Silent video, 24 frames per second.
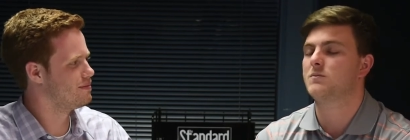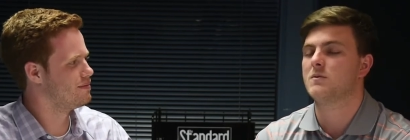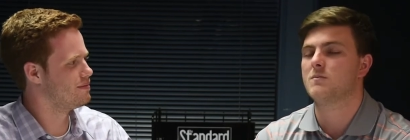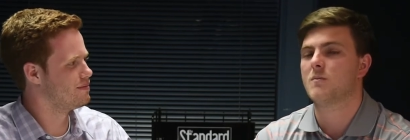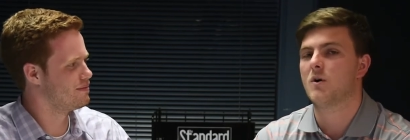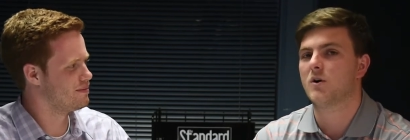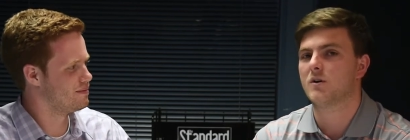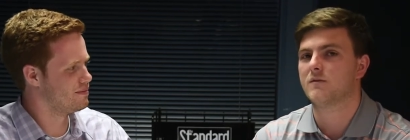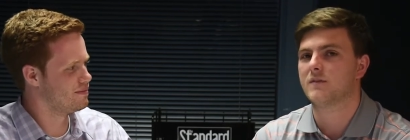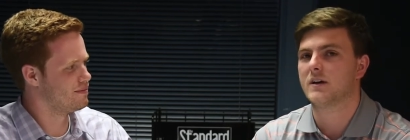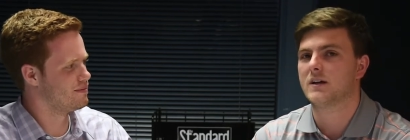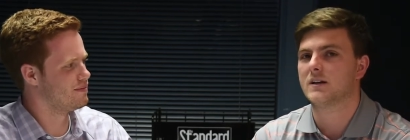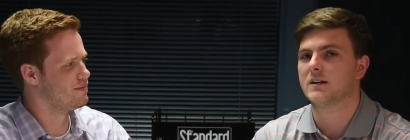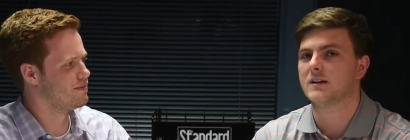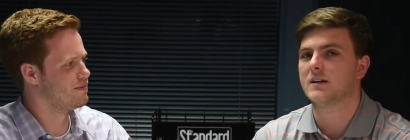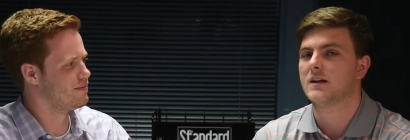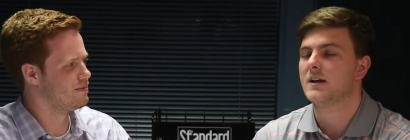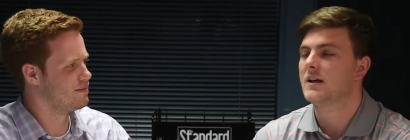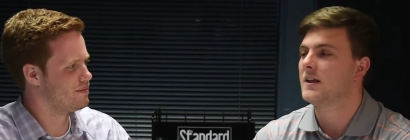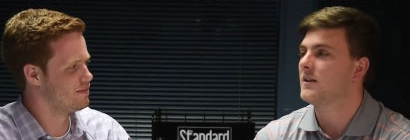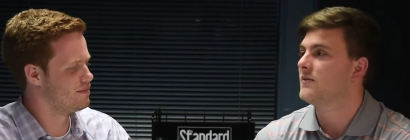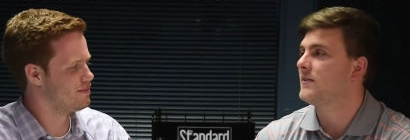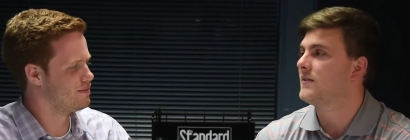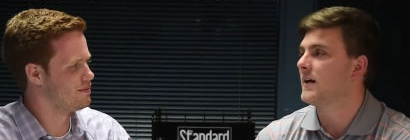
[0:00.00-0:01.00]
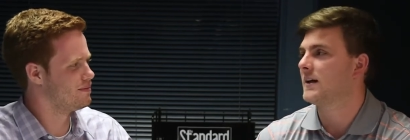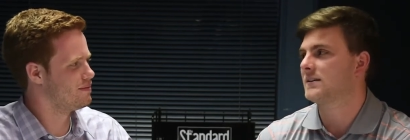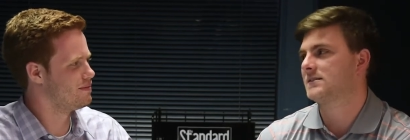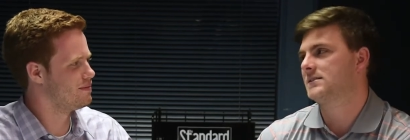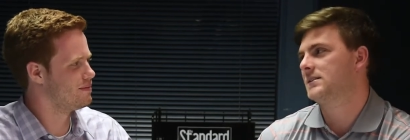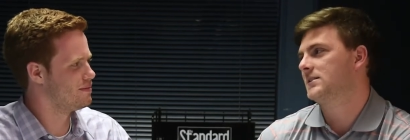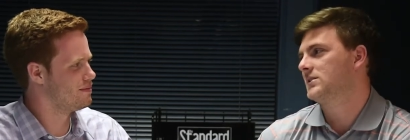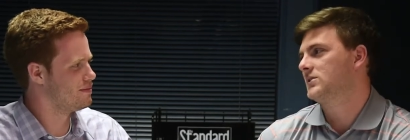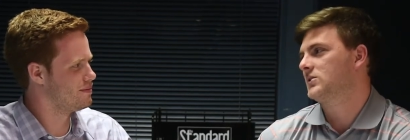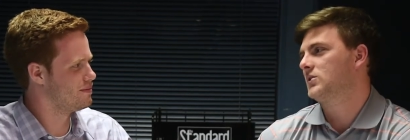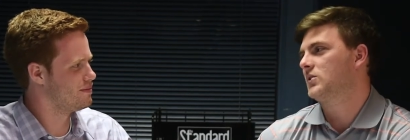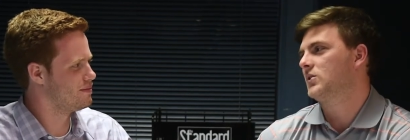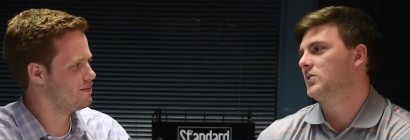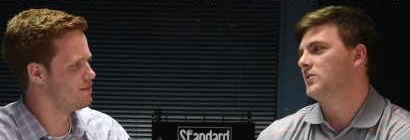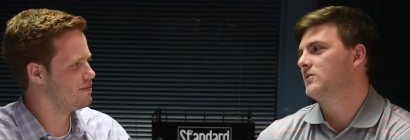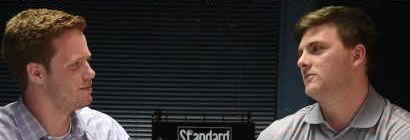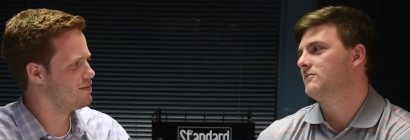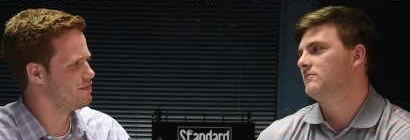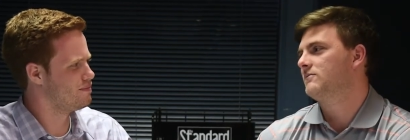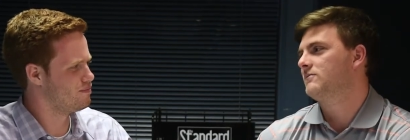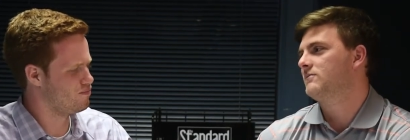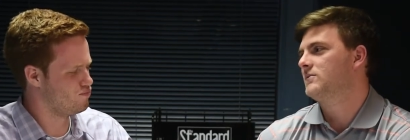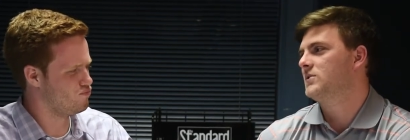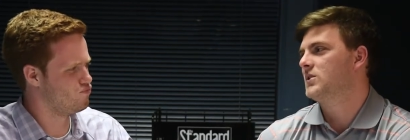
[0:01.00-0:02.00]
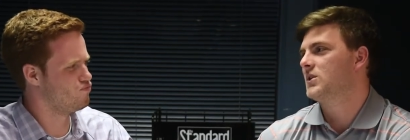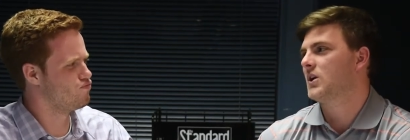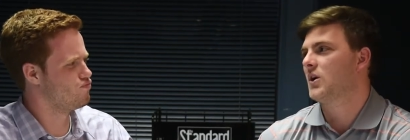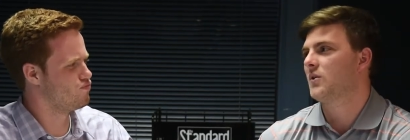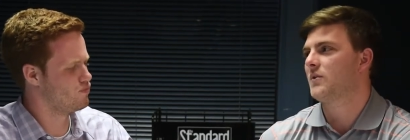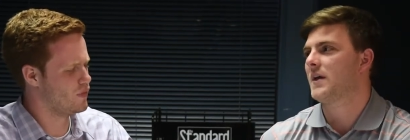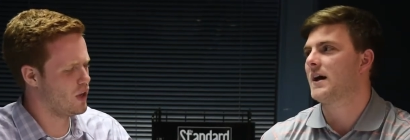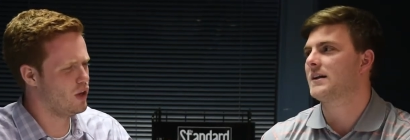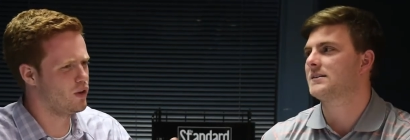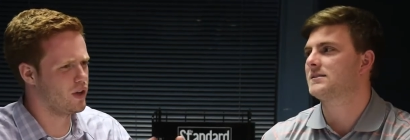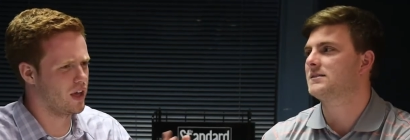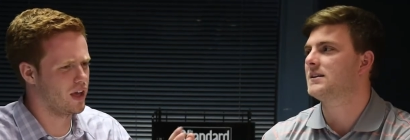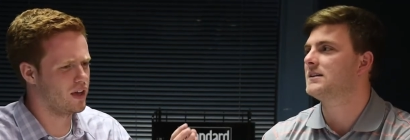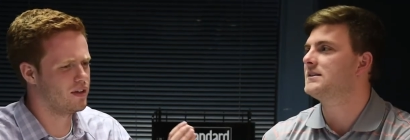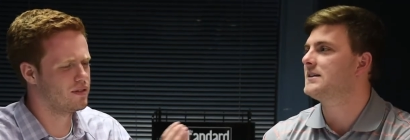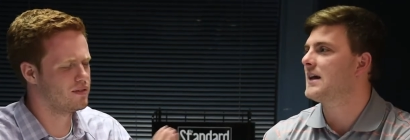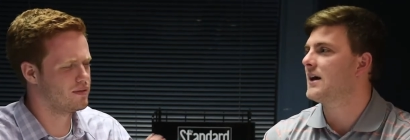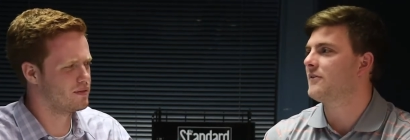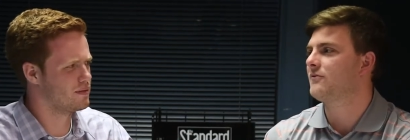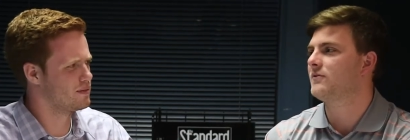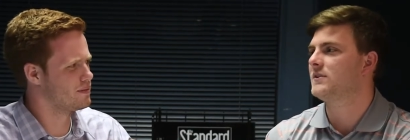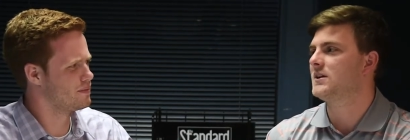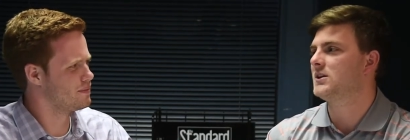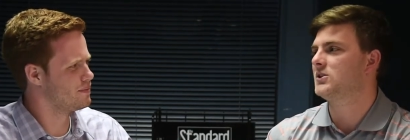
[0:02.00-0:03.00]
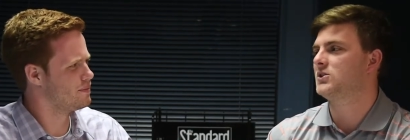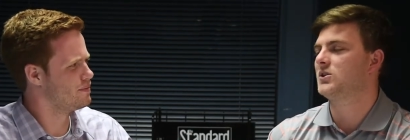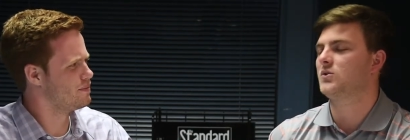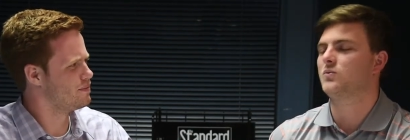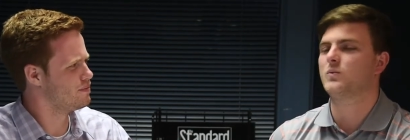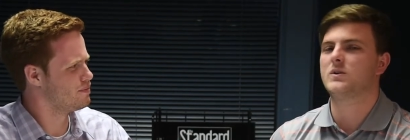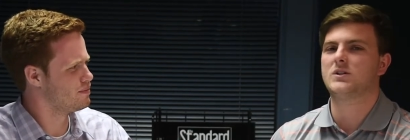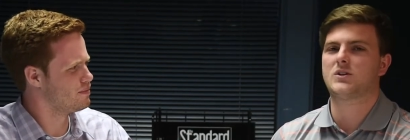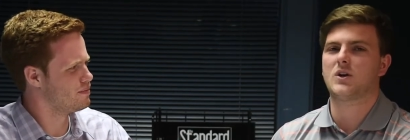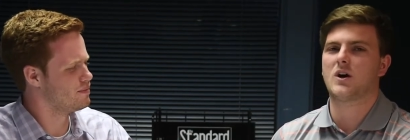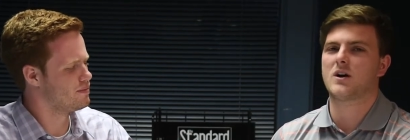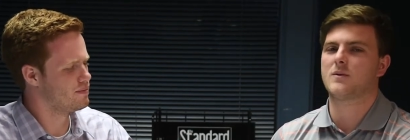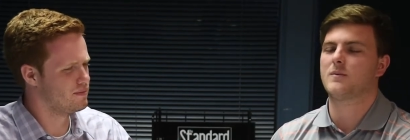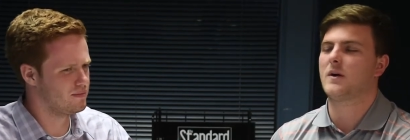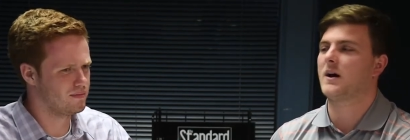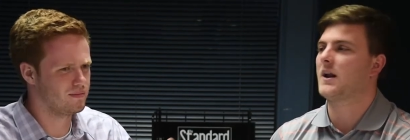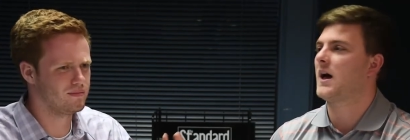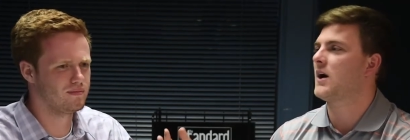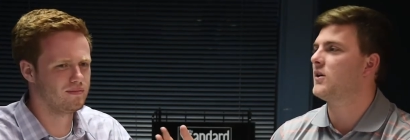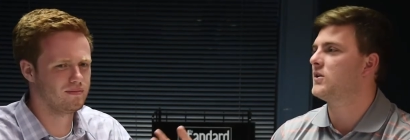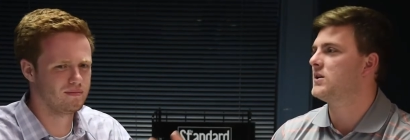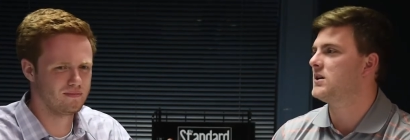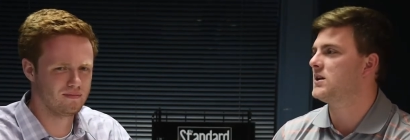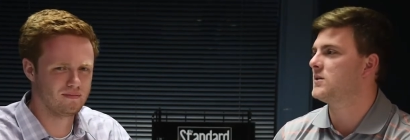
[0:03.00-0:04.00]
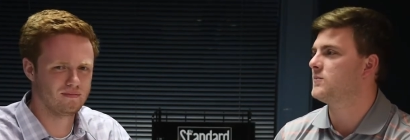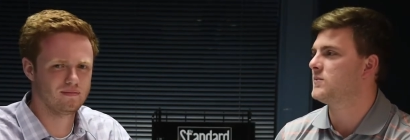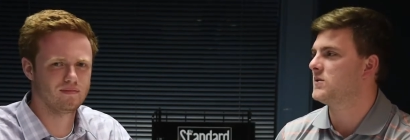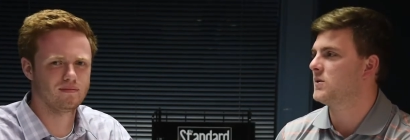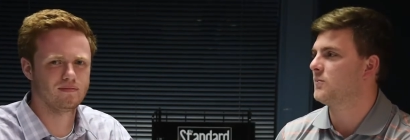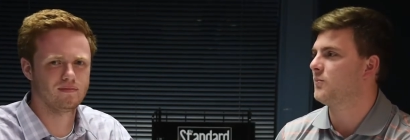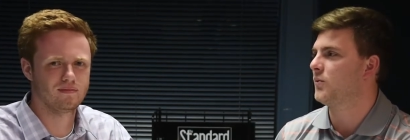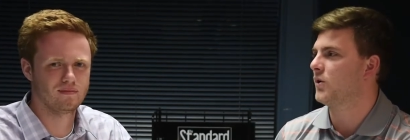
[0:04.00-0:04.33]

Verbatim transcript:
Speaker 1: to be motivated. That's Dylan Cole. You know, that's oh, yeah. the definition. We talk about how mm-hmm. he could be a